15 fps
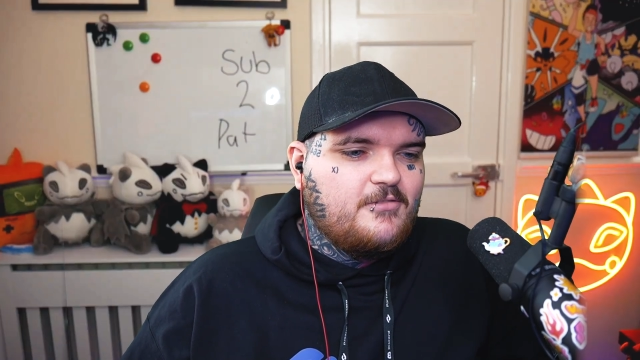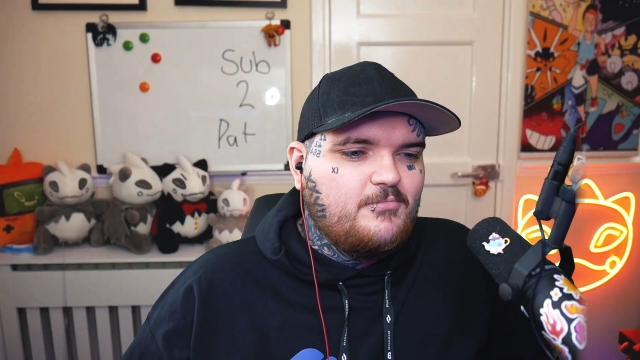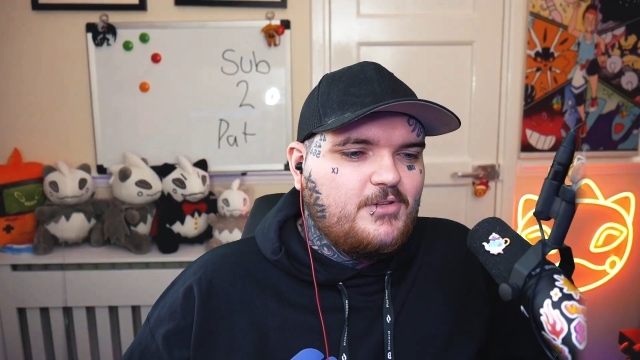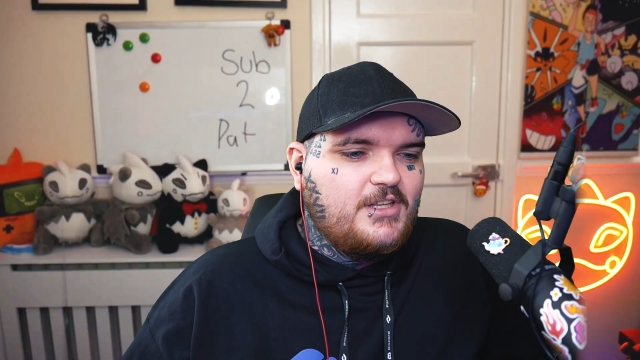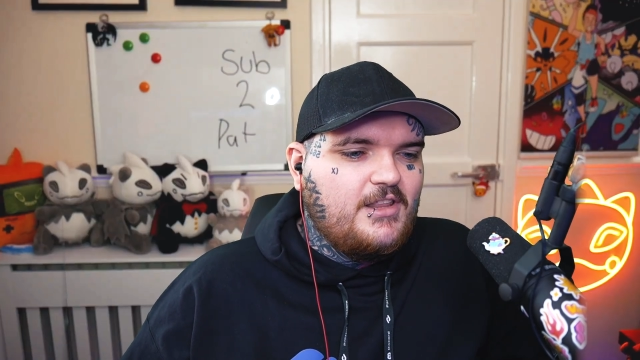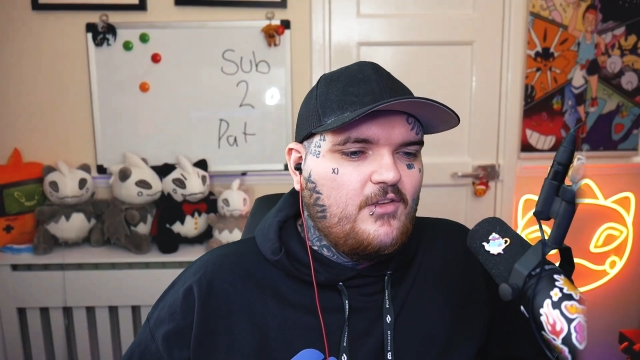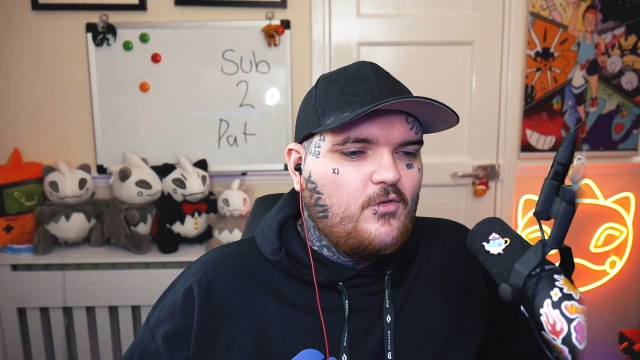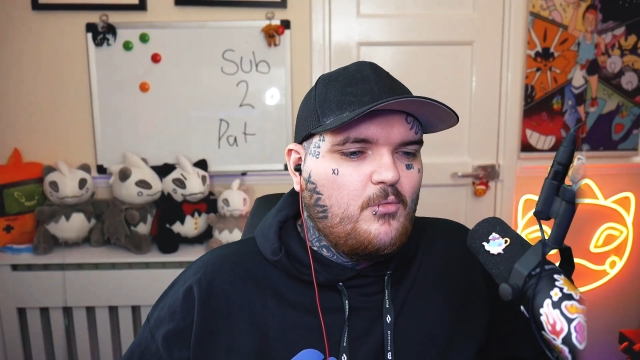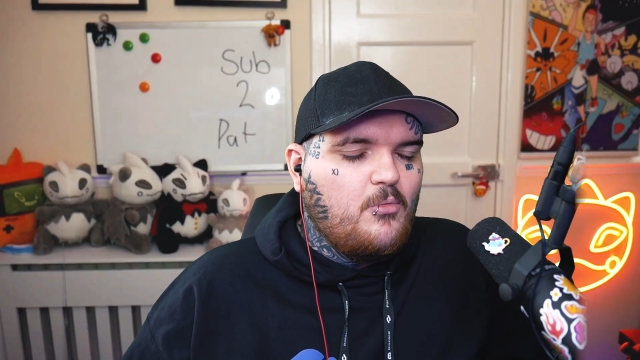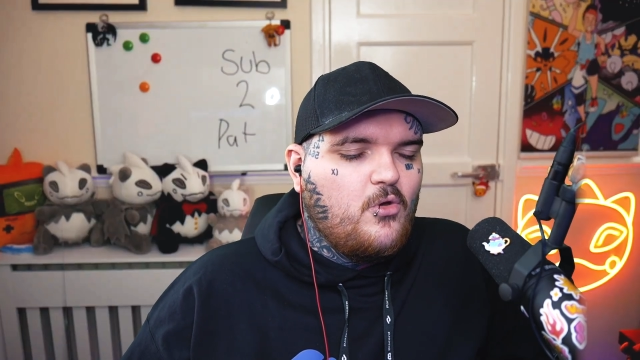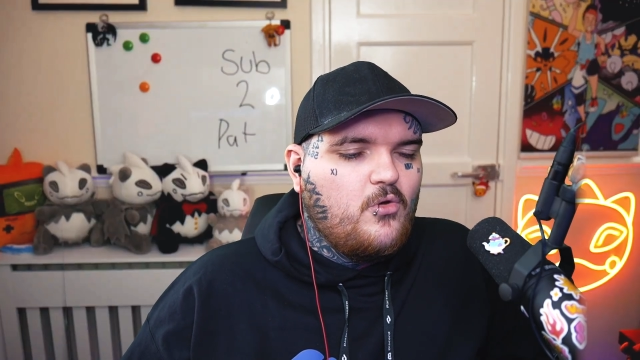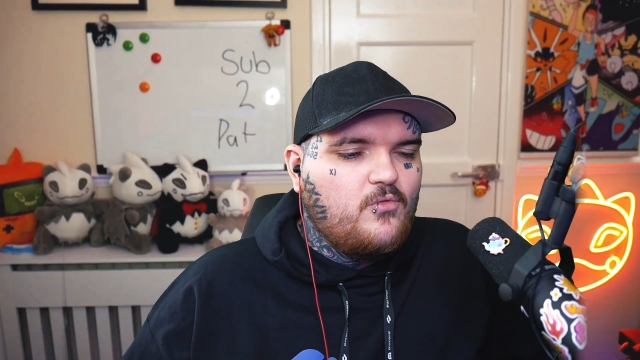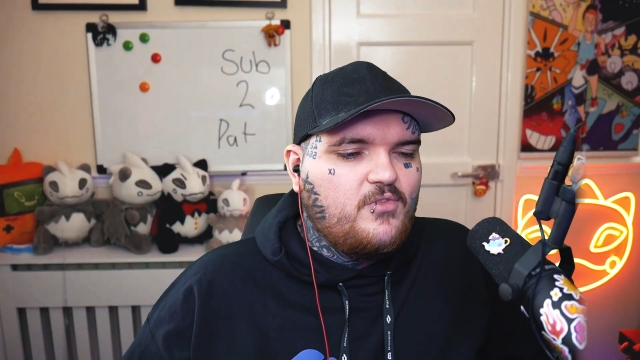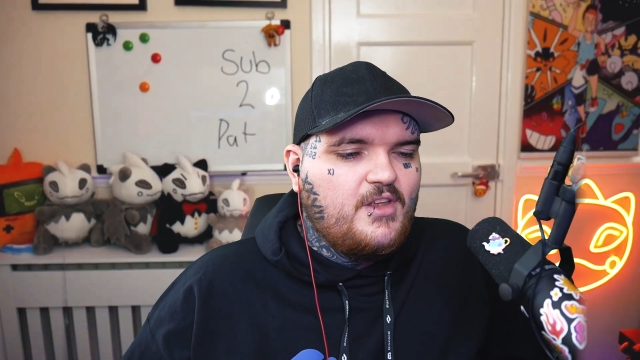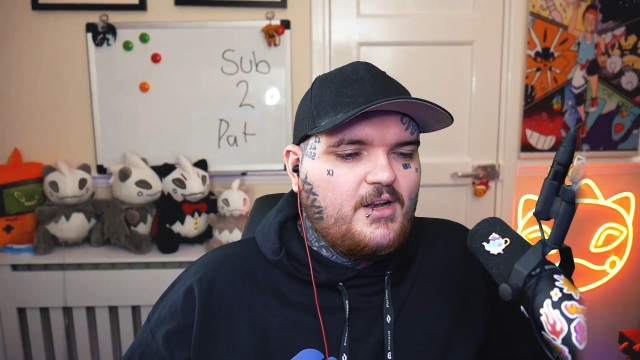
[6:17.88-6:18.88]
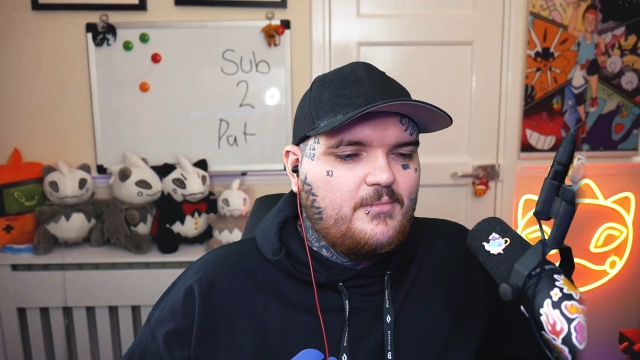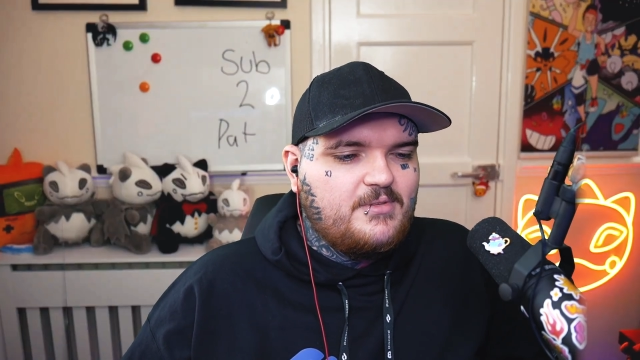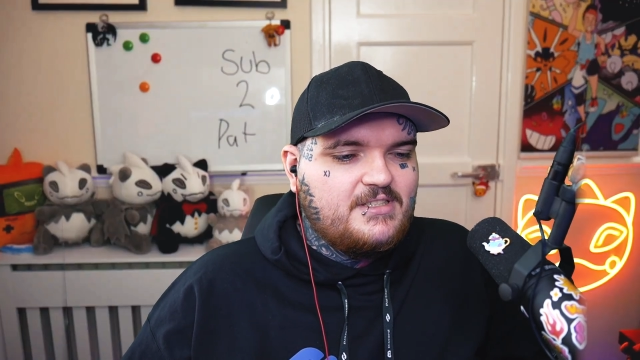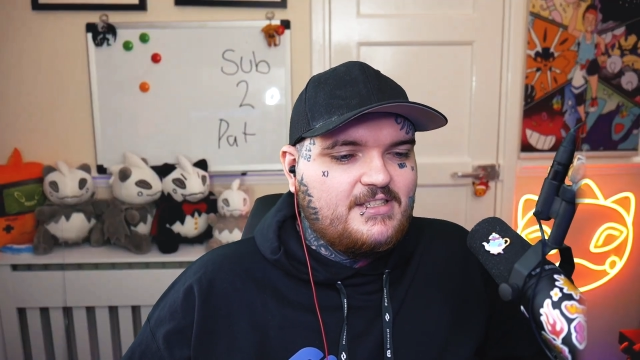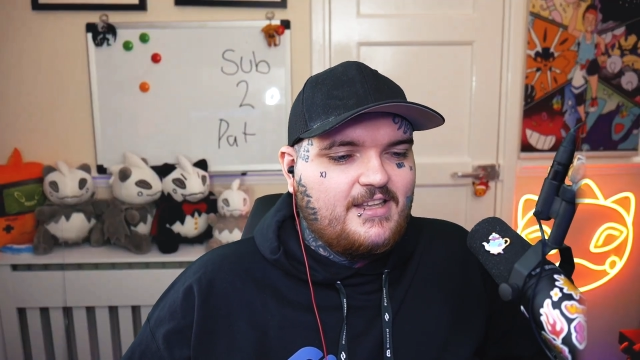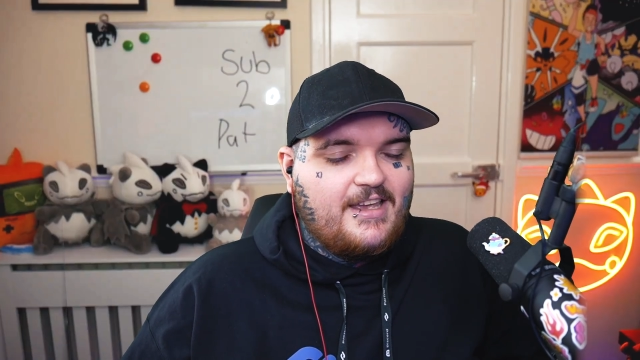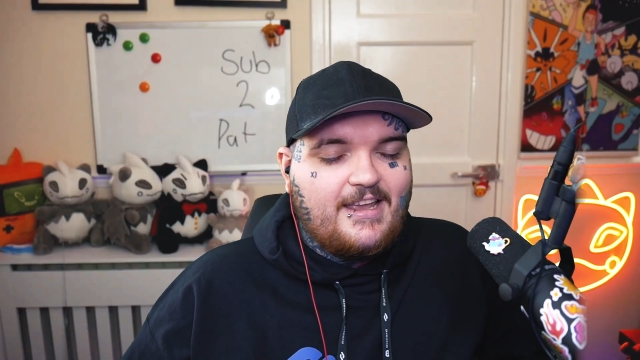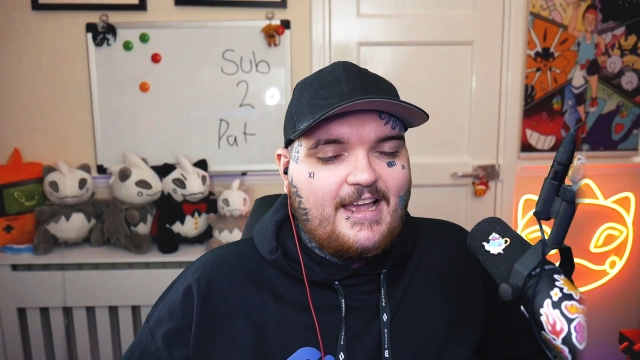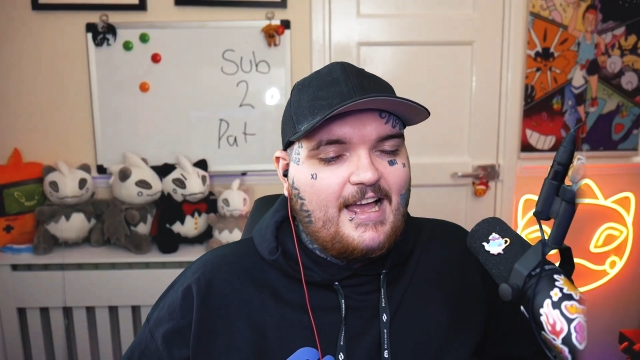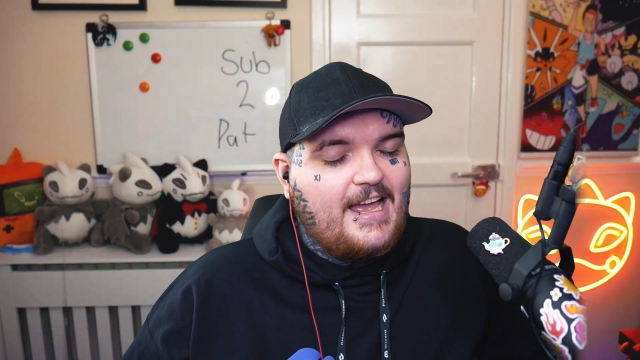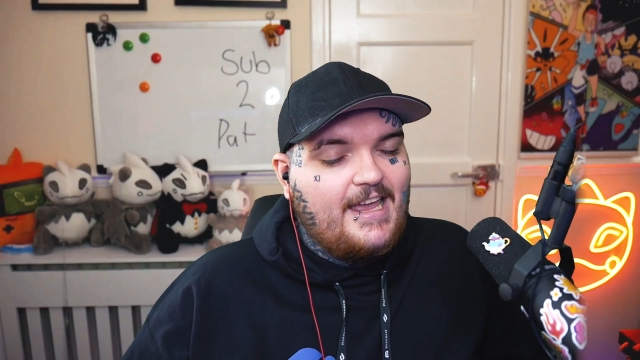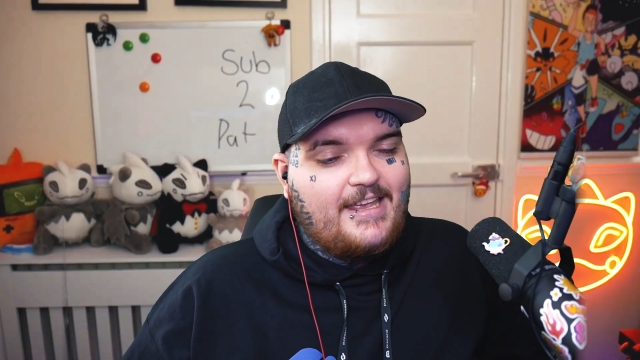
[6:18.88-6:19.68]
completely removed. And I'm just like,